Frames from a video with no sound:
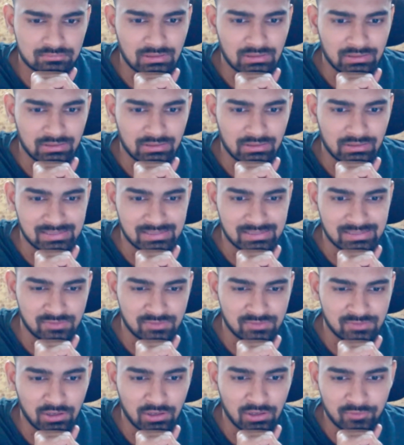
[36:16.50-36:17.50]
Test case
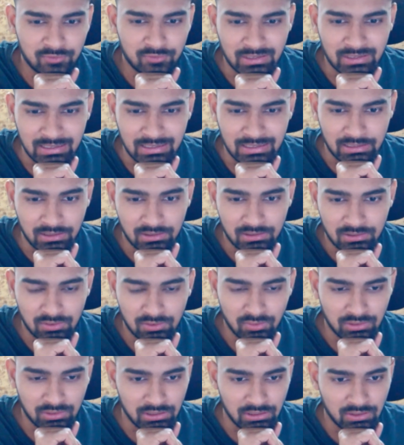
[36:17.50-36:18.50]
falling for E.
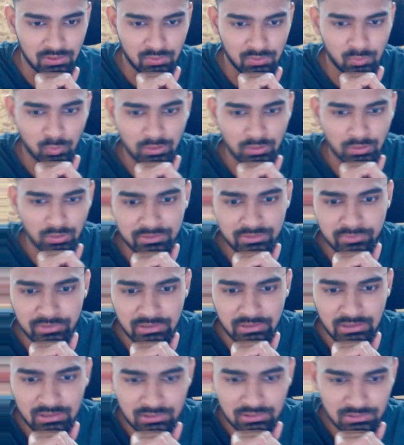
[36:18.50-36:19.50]
Okay, 23,